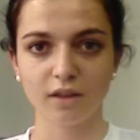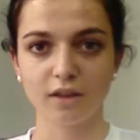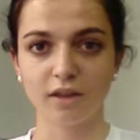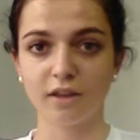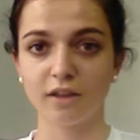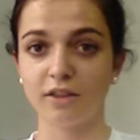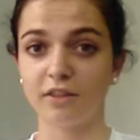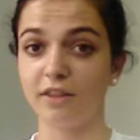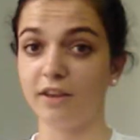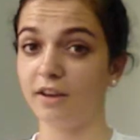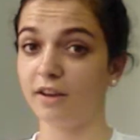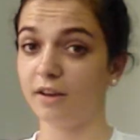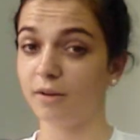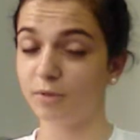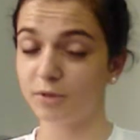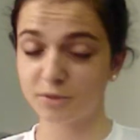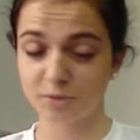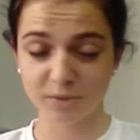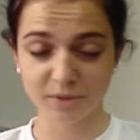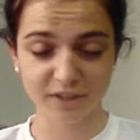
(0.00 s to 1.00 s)
It
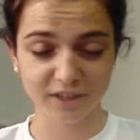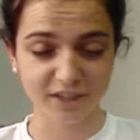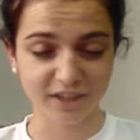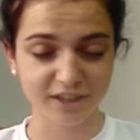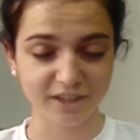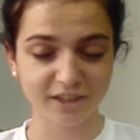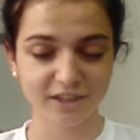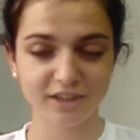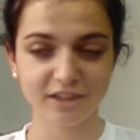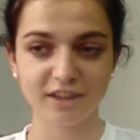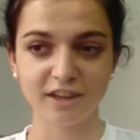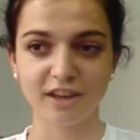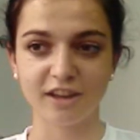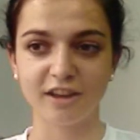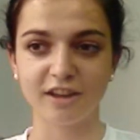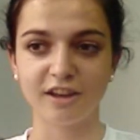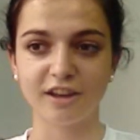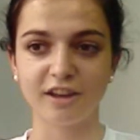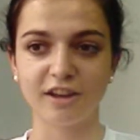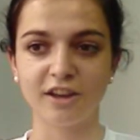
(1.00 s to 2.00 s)
was really good.
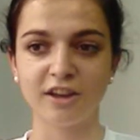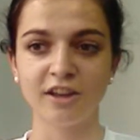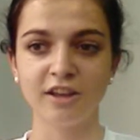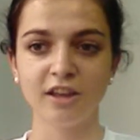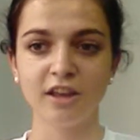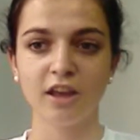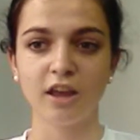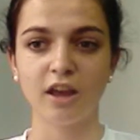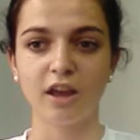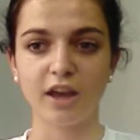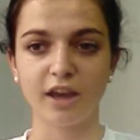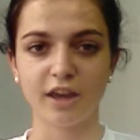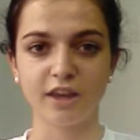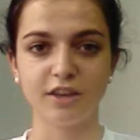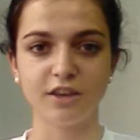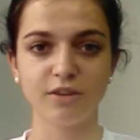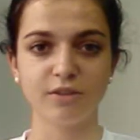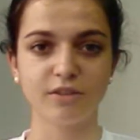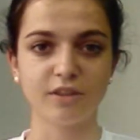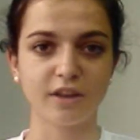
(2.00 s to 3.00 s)
I
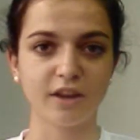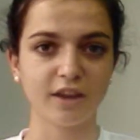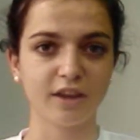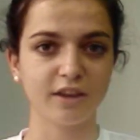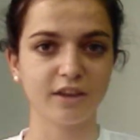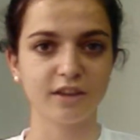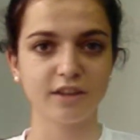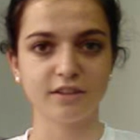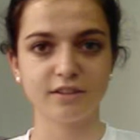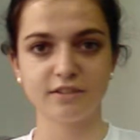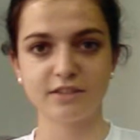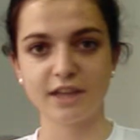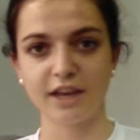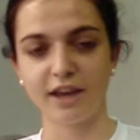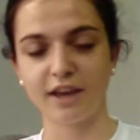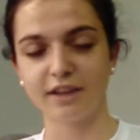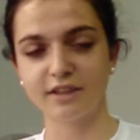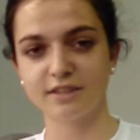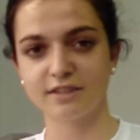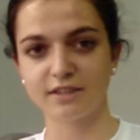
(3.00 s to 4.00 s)
knew that I could
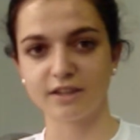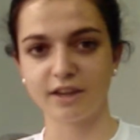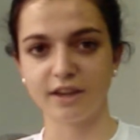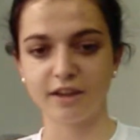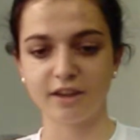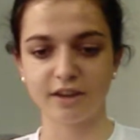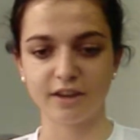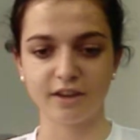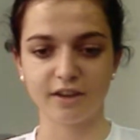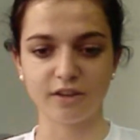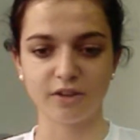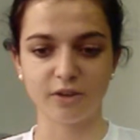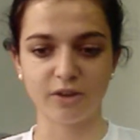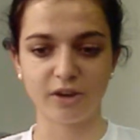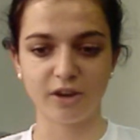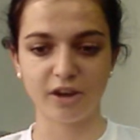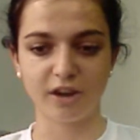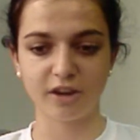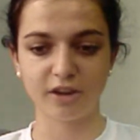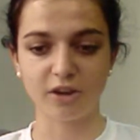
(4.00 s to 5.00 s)
text and
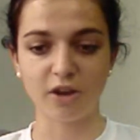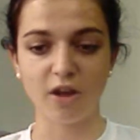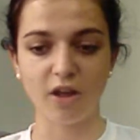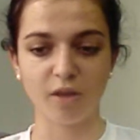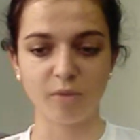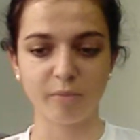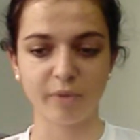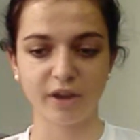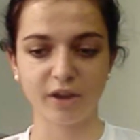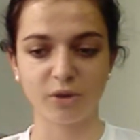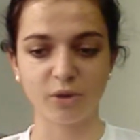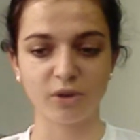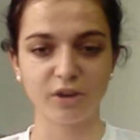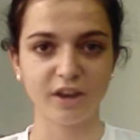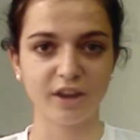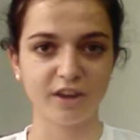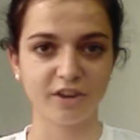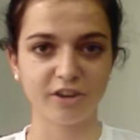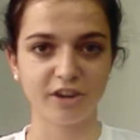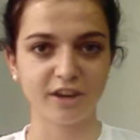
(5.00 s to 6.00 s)
or call my
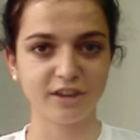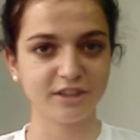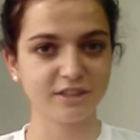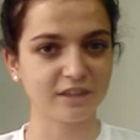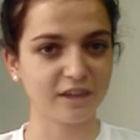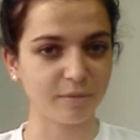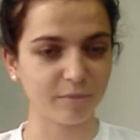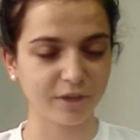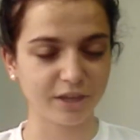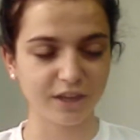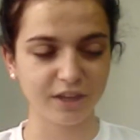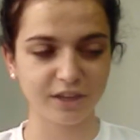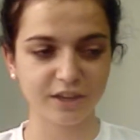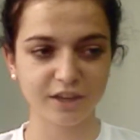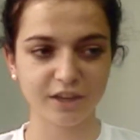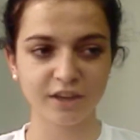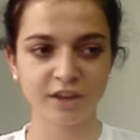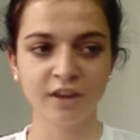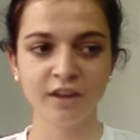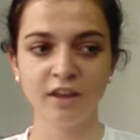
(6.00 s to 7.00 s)
coordinator anytime I
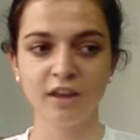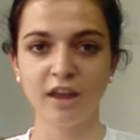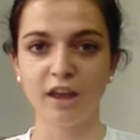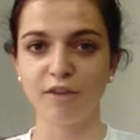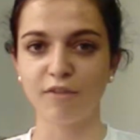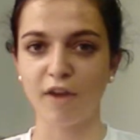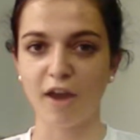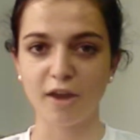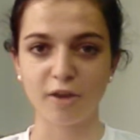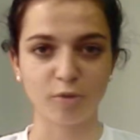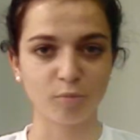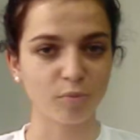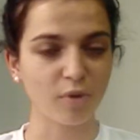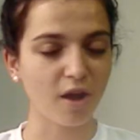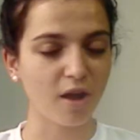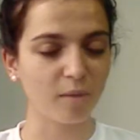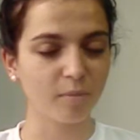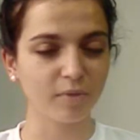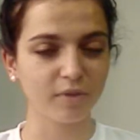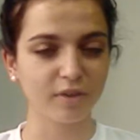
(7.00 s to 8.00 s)
needed, if I had a
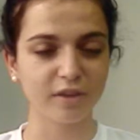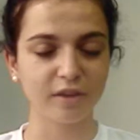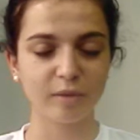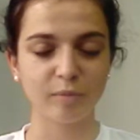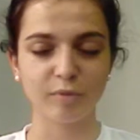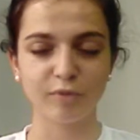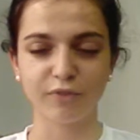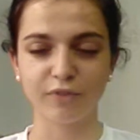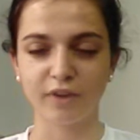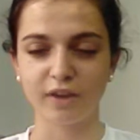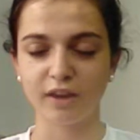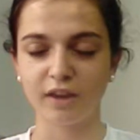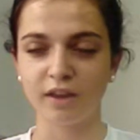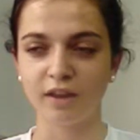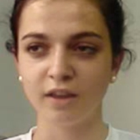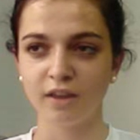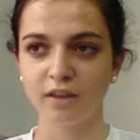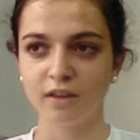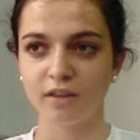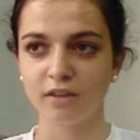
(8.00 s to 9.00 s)
problem, if I
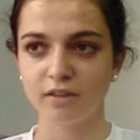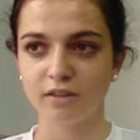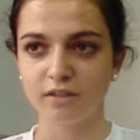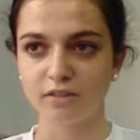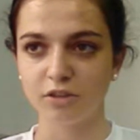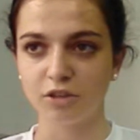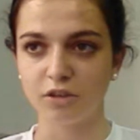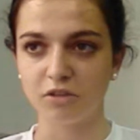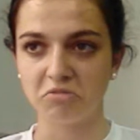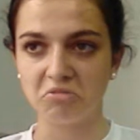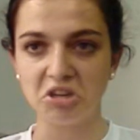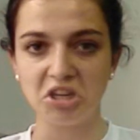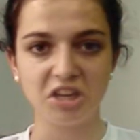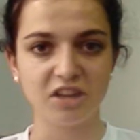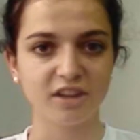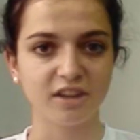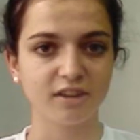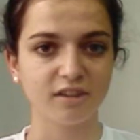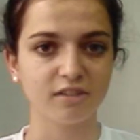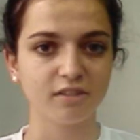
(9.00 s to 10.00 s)

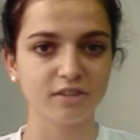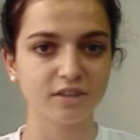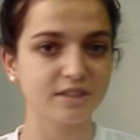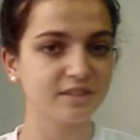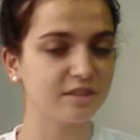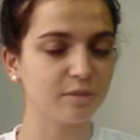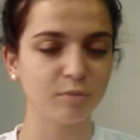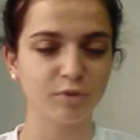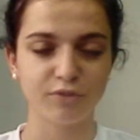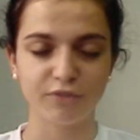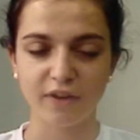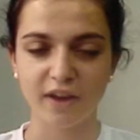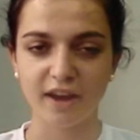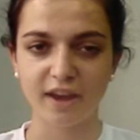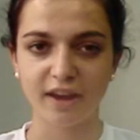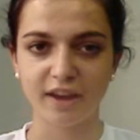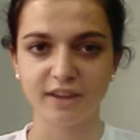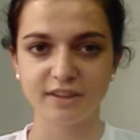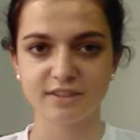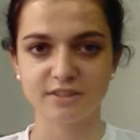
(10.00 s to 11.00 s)
needed like some
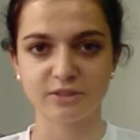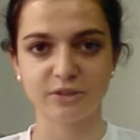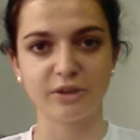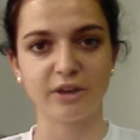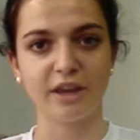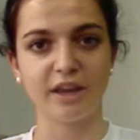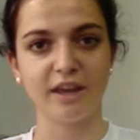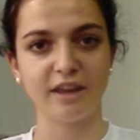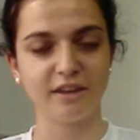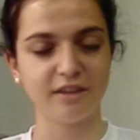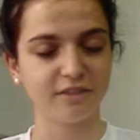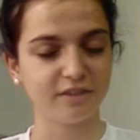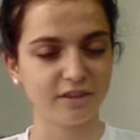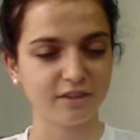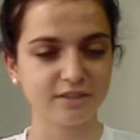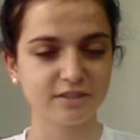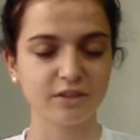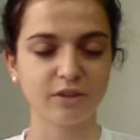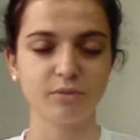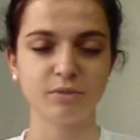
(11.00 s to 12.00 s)
advice or anything,
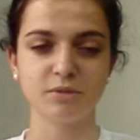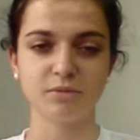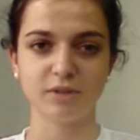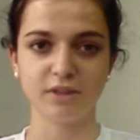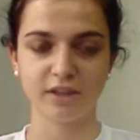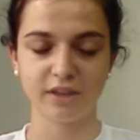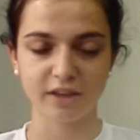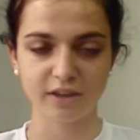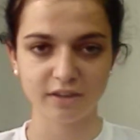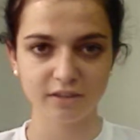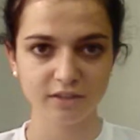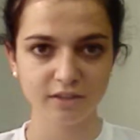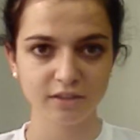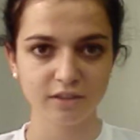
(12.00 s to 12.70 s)
so it was really good.